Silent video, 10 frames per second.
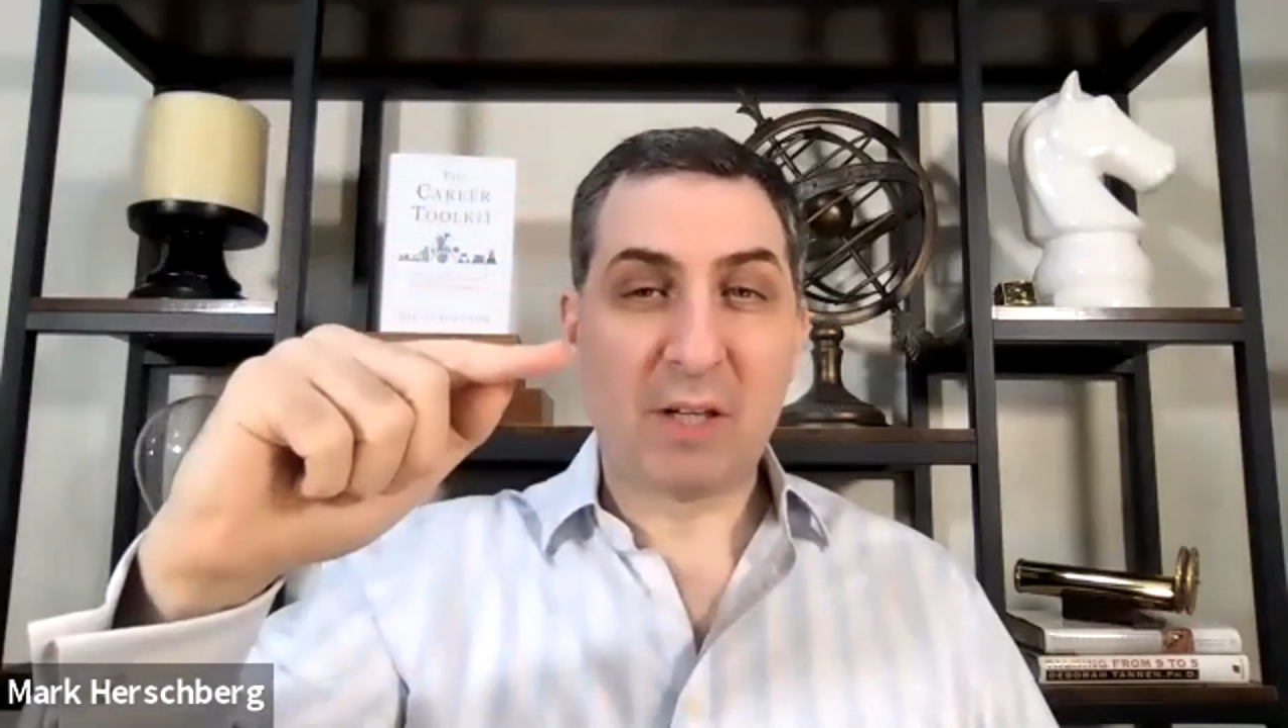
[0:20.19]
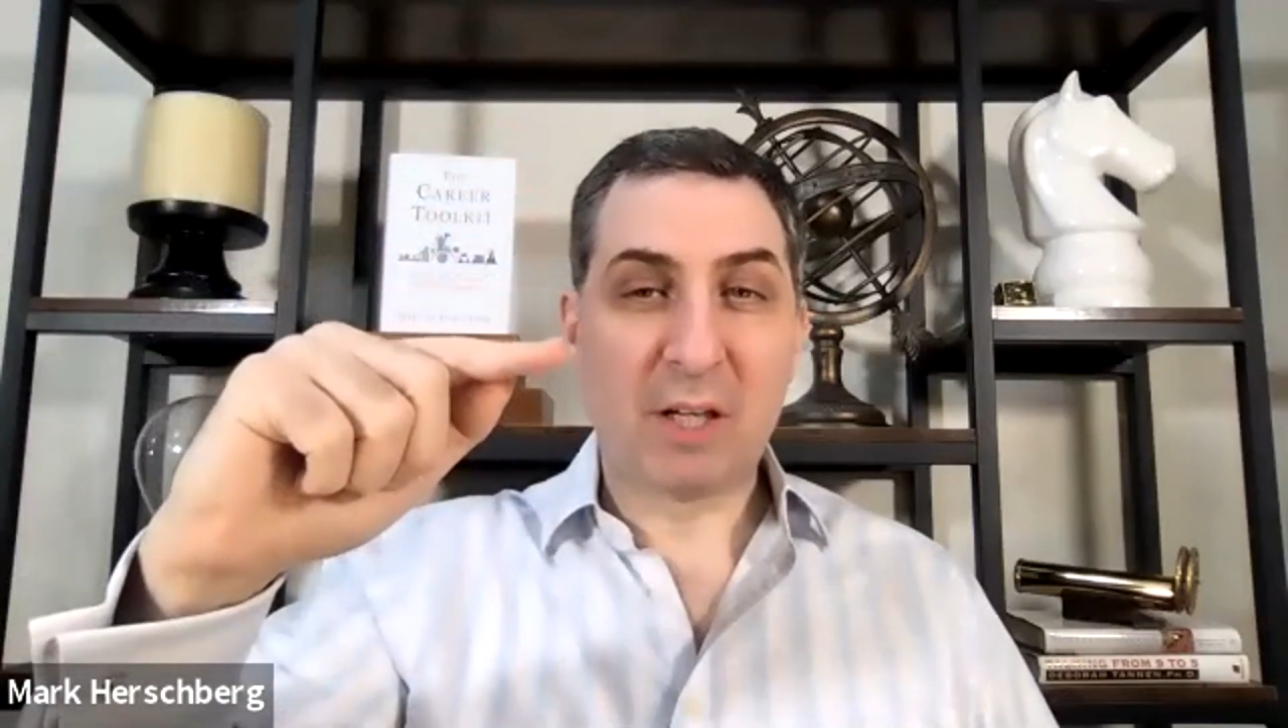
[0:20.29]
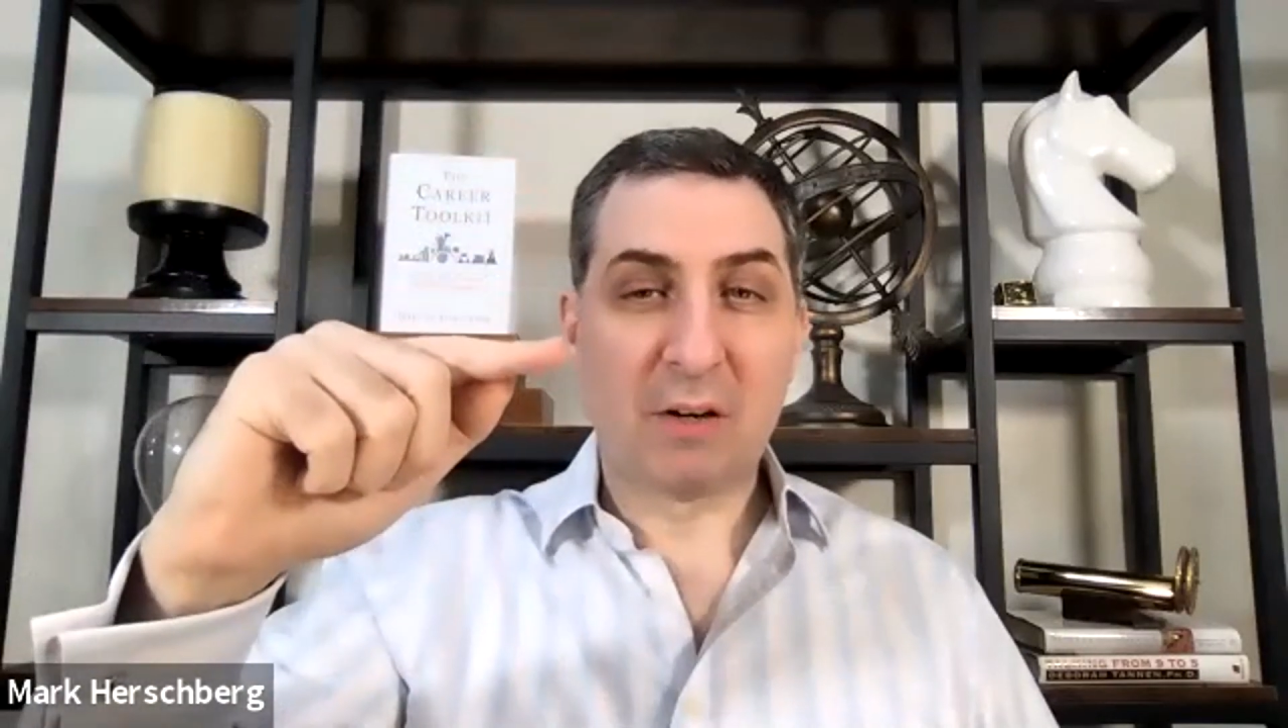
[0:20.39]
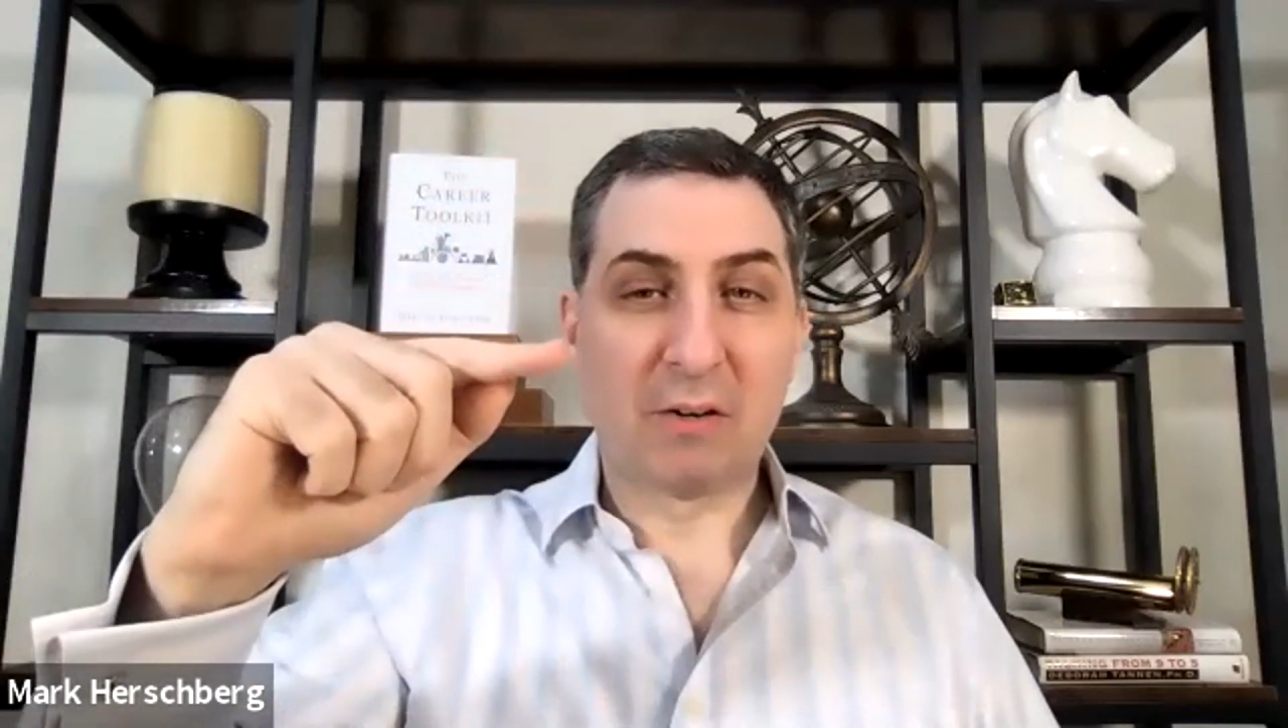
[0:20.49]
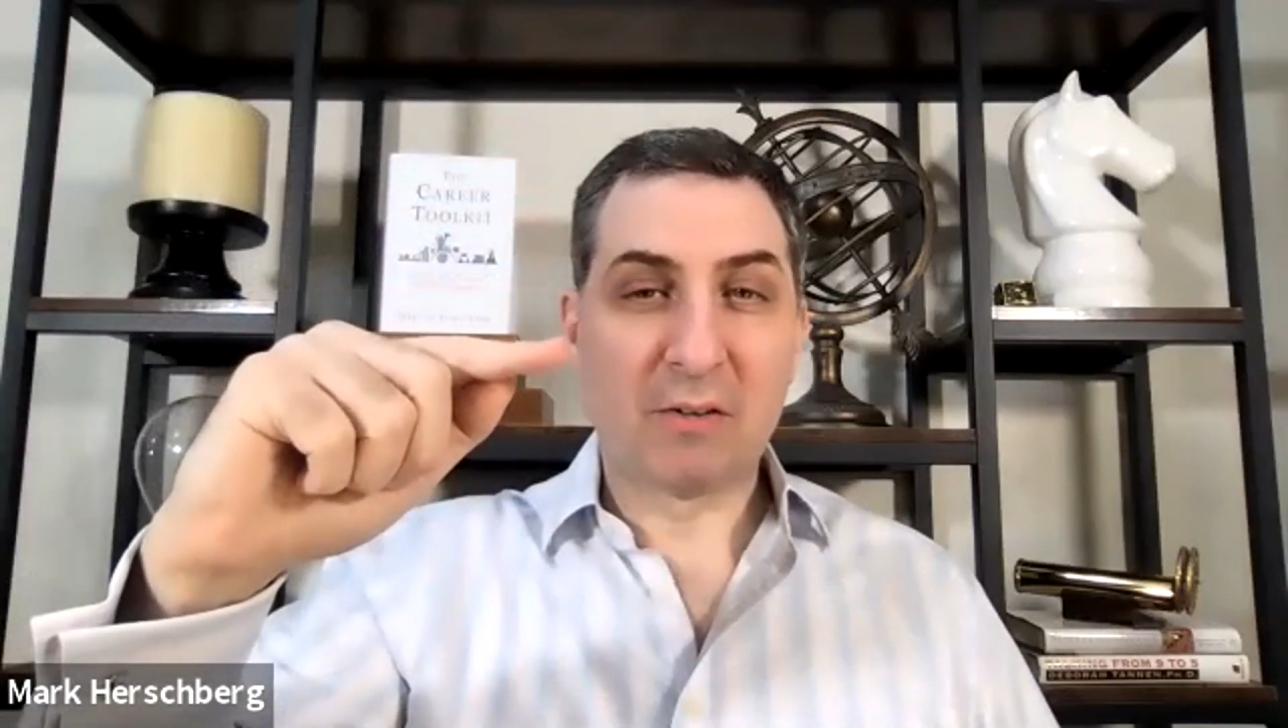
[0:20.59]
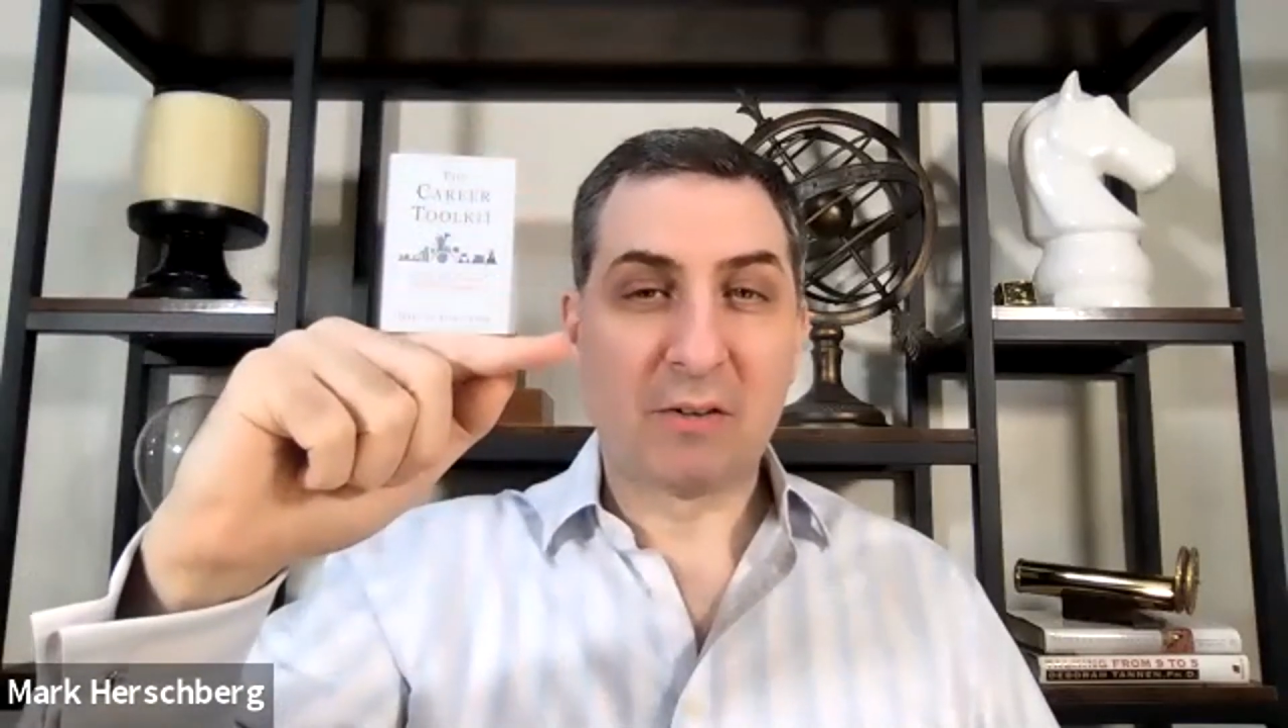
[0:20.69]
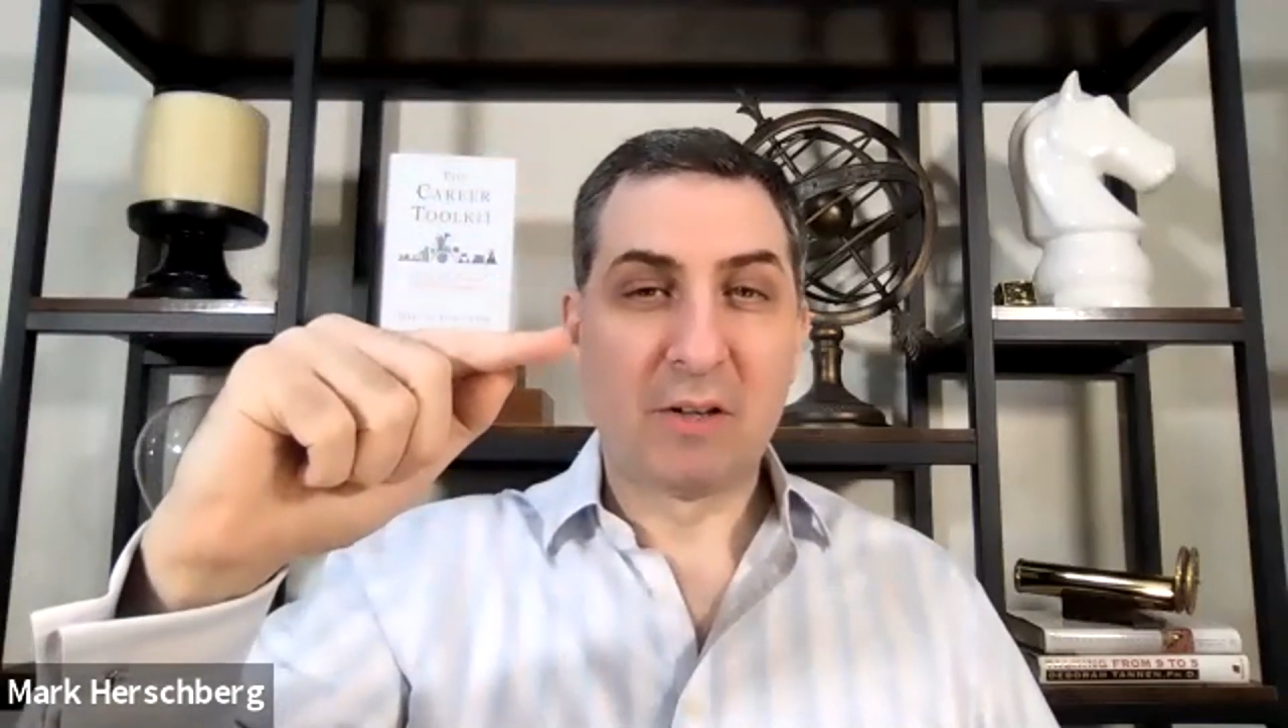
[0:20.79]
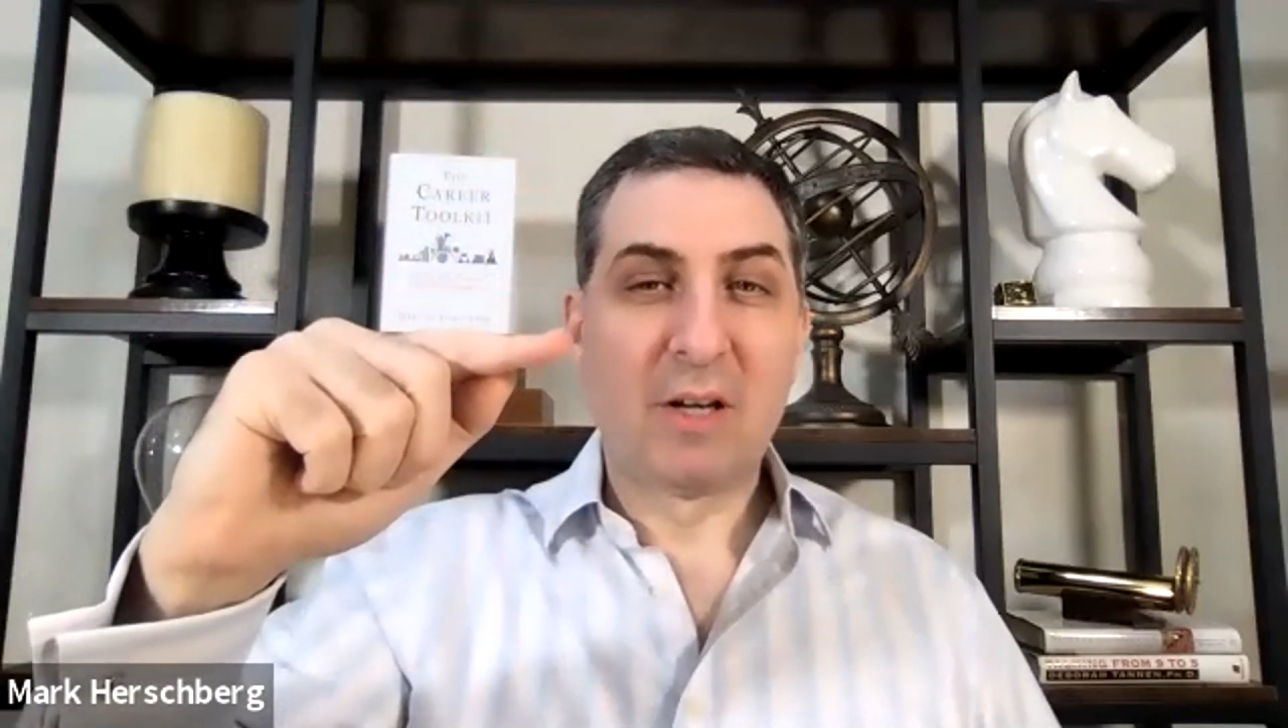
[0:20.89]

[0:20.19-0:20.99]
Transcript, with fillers: years,